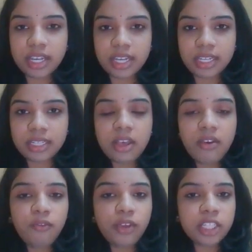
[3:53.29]
is
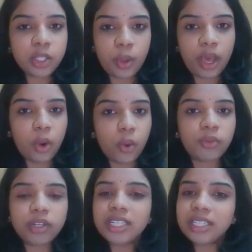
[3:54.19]
v square
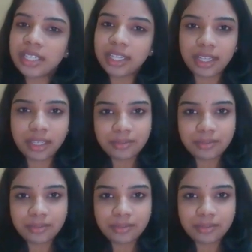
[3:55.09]
over t.